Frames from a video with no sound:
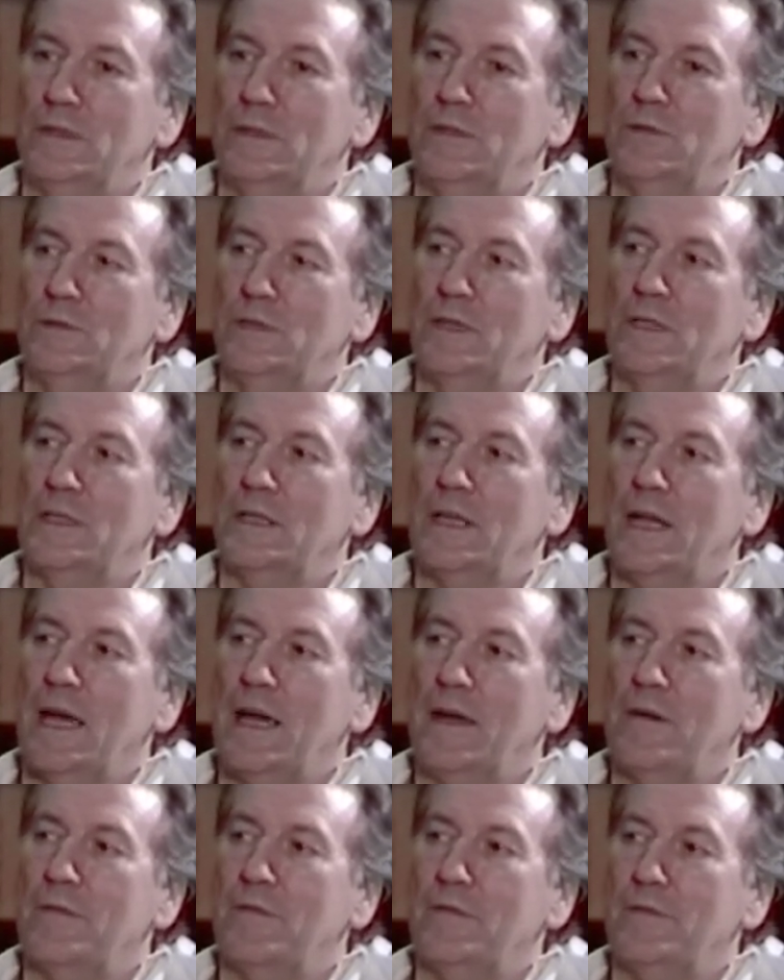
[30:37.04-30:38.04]
didn't
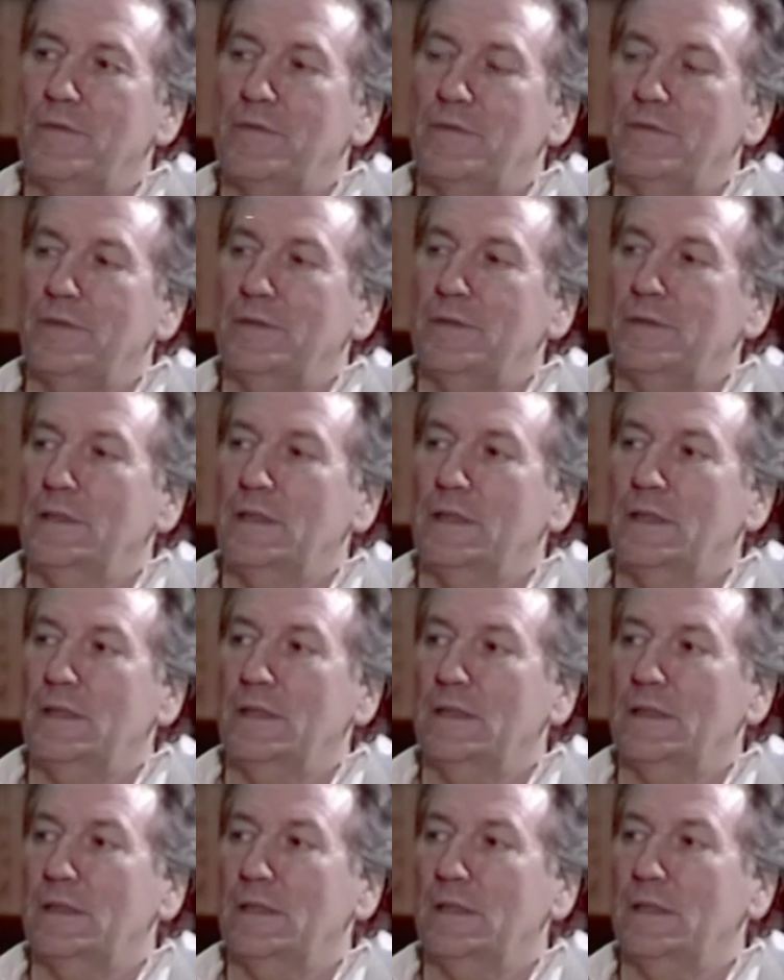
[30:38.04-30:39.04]
have
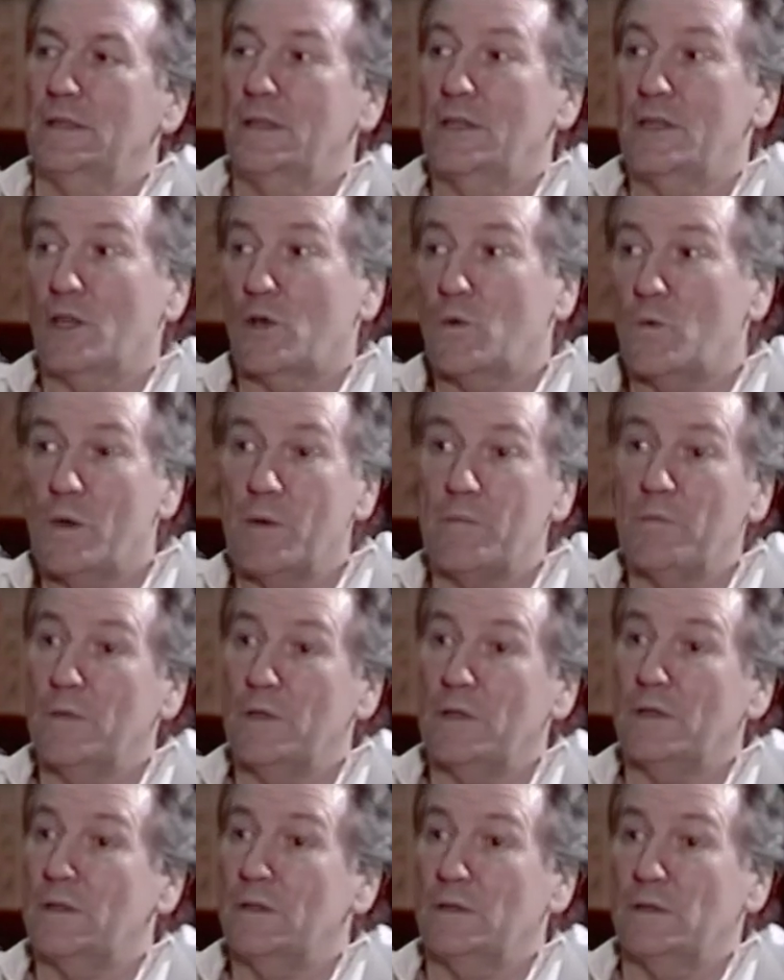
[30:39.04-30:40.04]
the
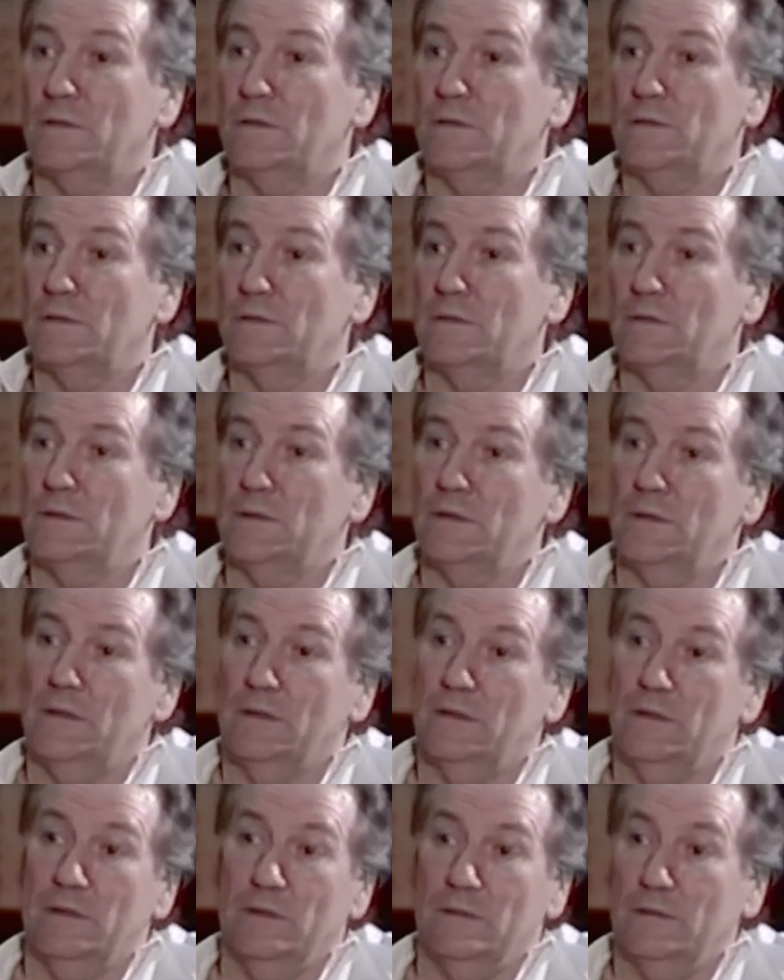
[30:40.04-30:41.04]
equipment
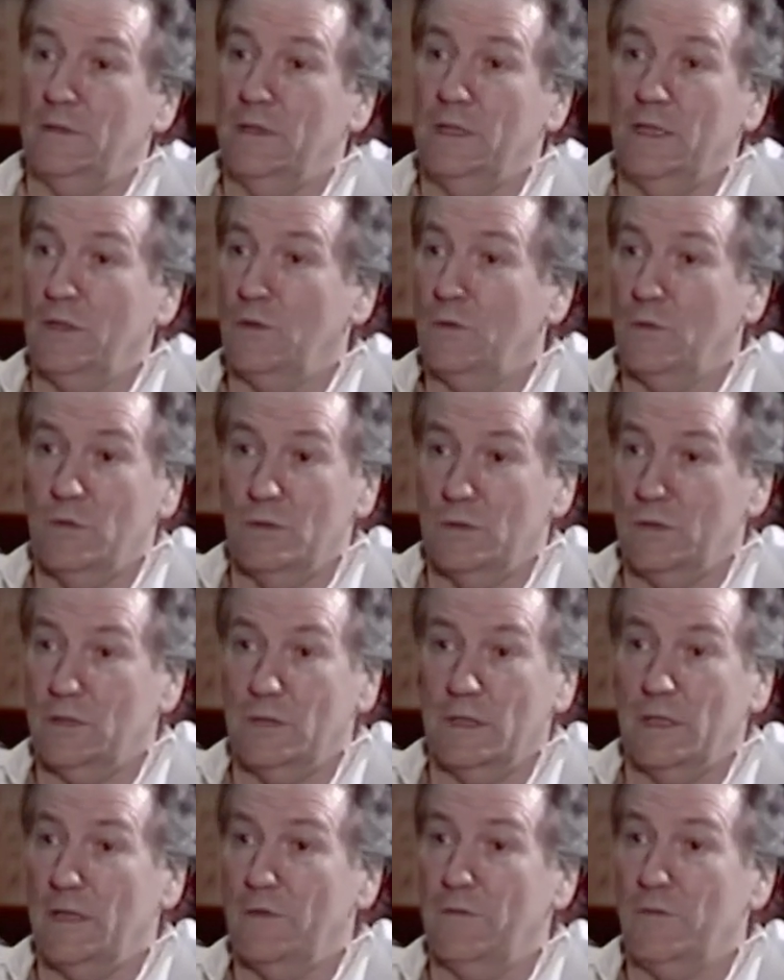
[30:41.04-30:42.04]
in order
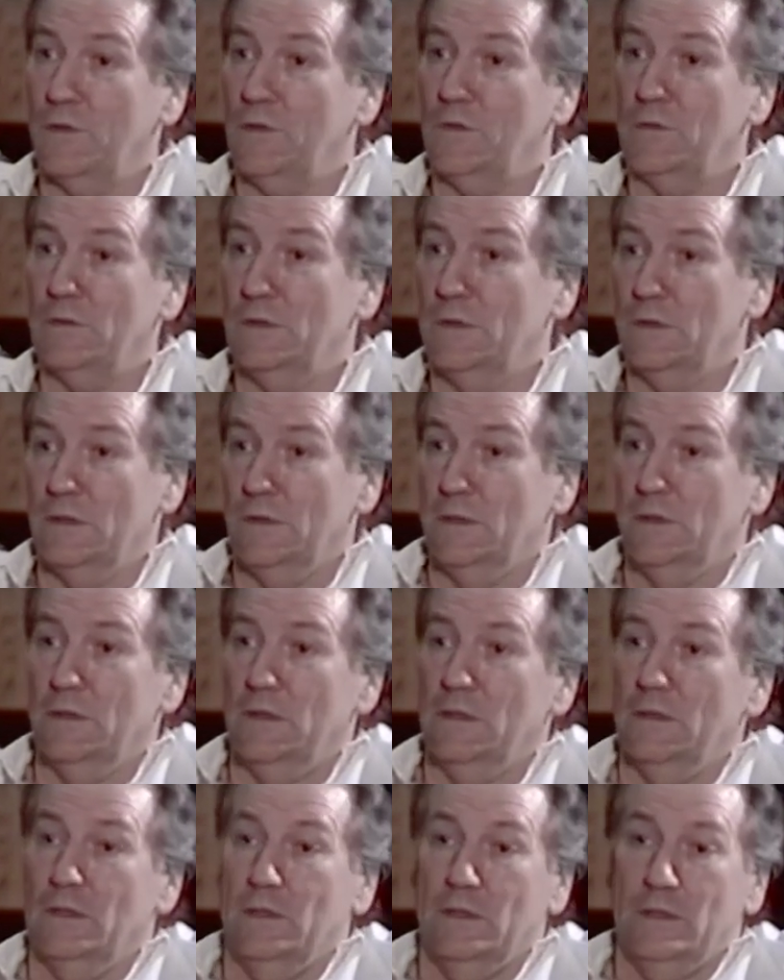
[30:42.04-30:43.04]
to give you
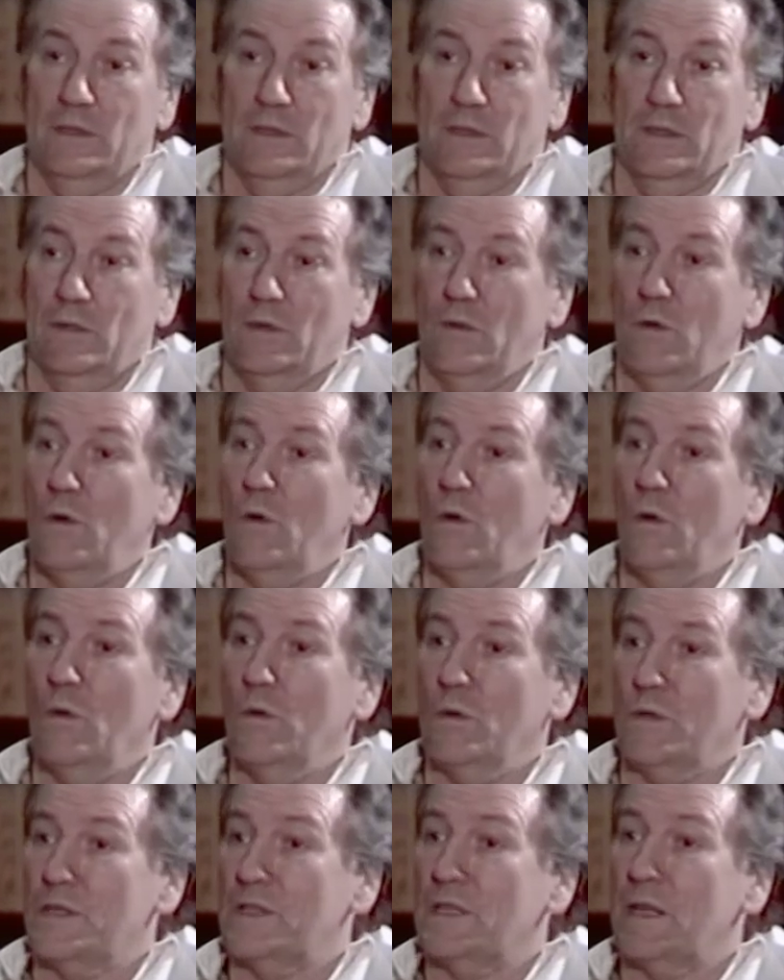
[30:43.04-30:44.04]

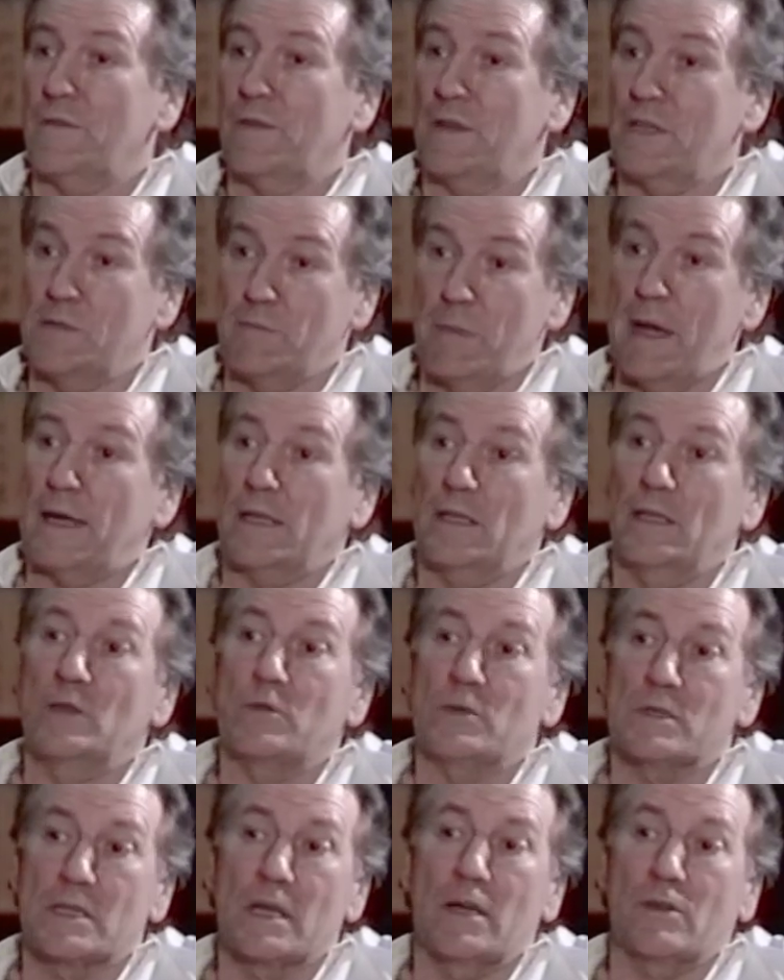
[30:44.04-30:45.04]
all the stuff that is packed into
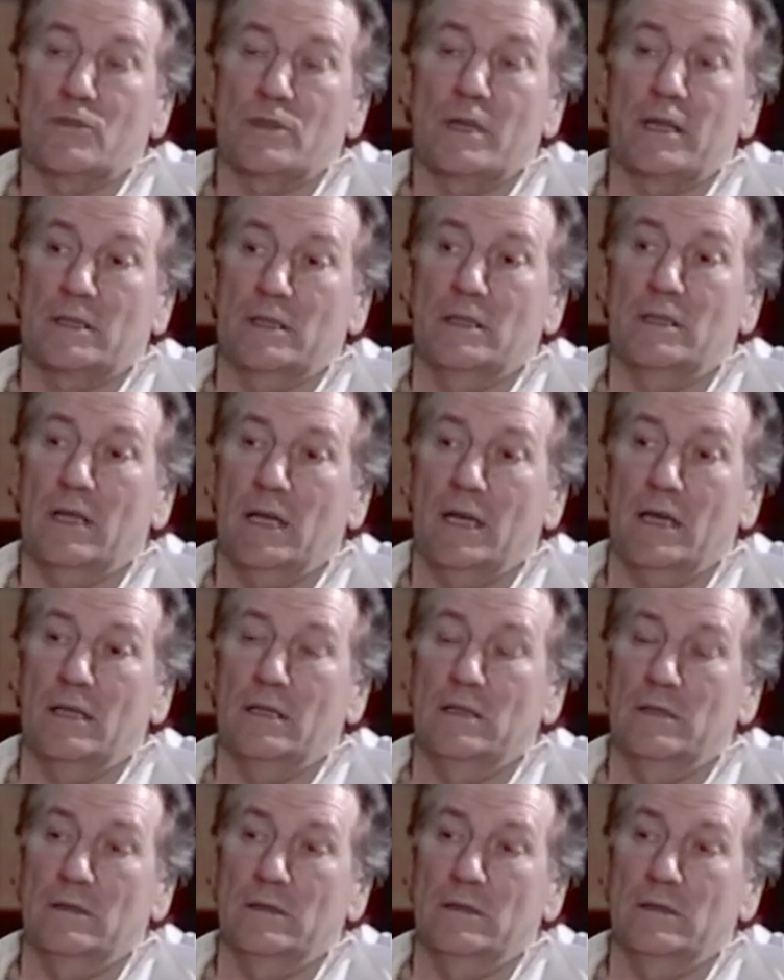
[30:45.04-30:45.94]
a soundtrack today.